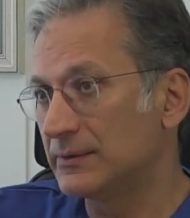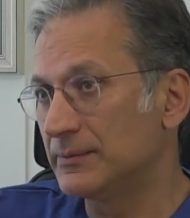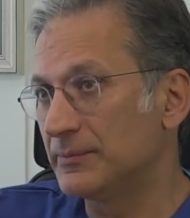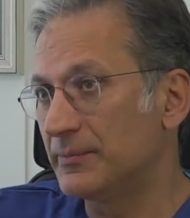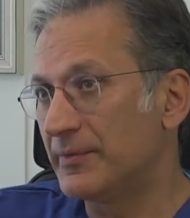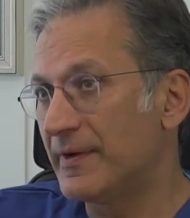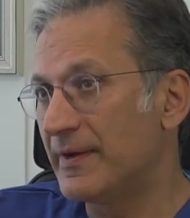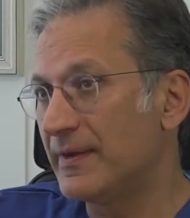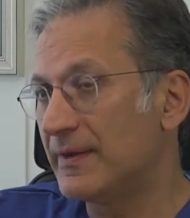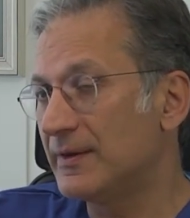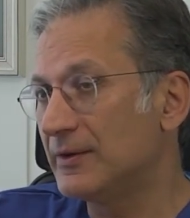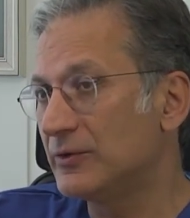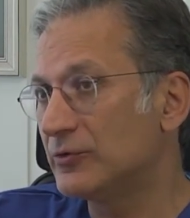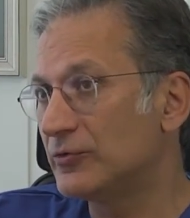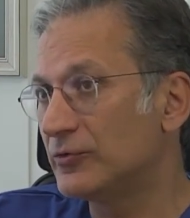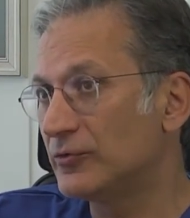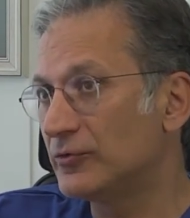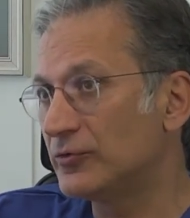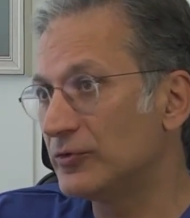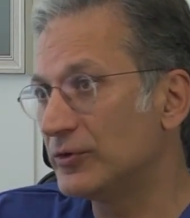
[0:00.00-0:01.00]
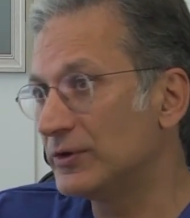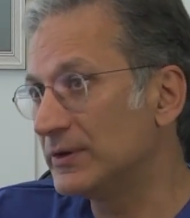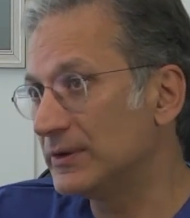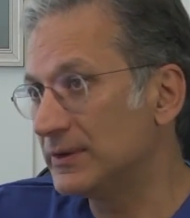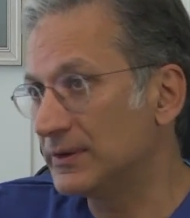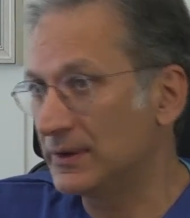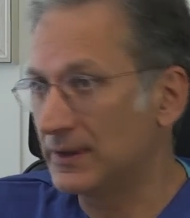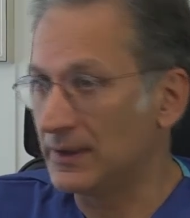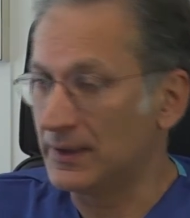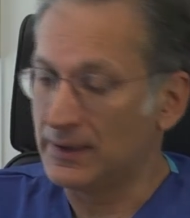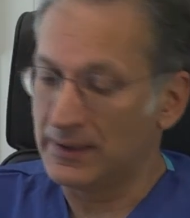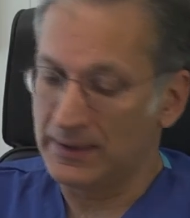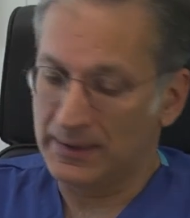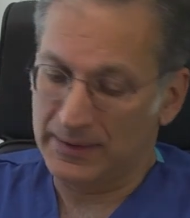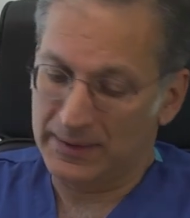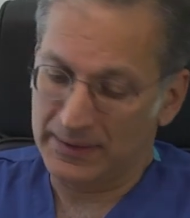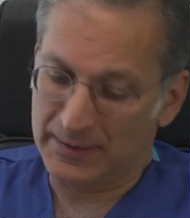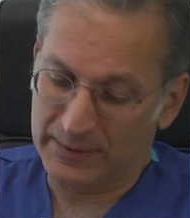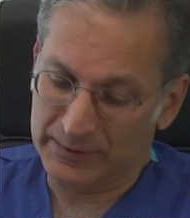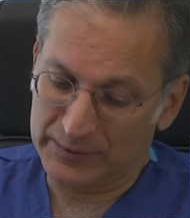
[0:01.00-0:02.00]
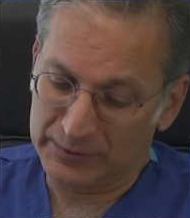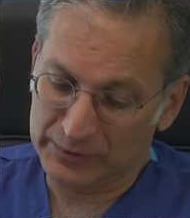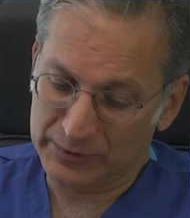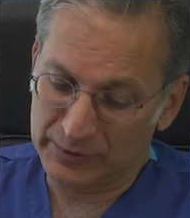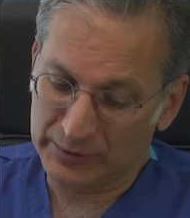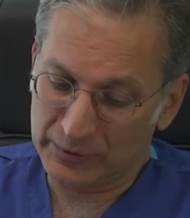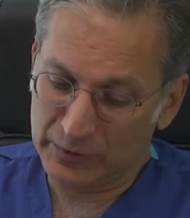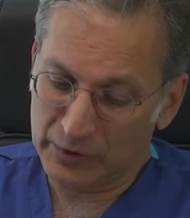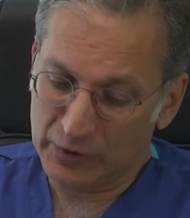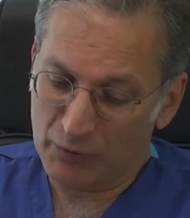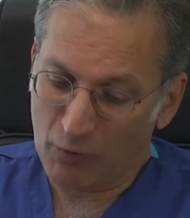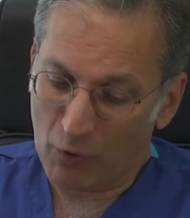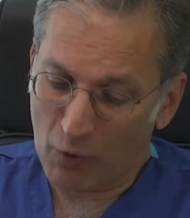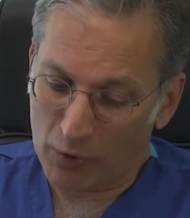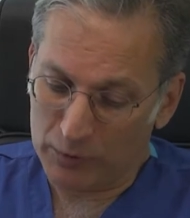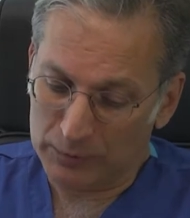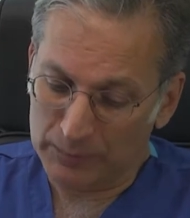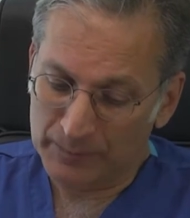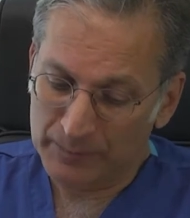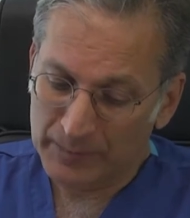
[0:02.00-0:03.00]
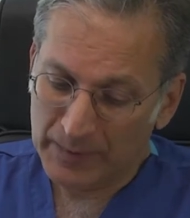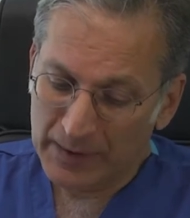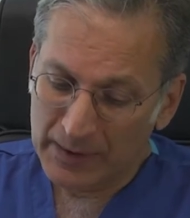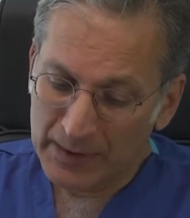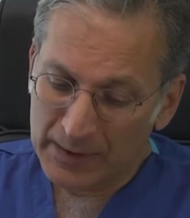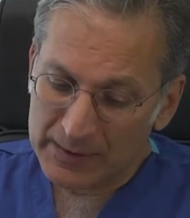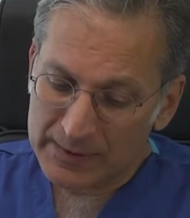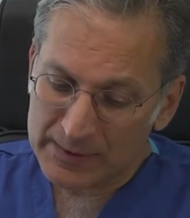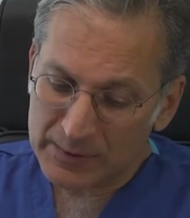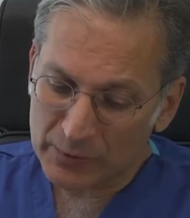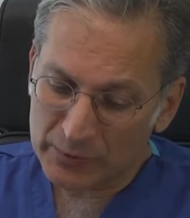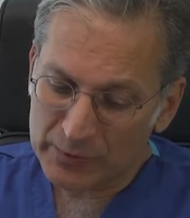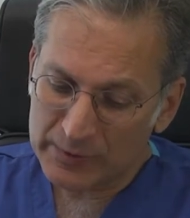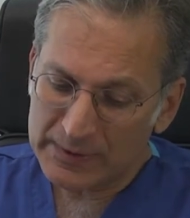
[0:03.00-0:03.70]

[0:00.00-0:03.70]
breathing through the new hole. So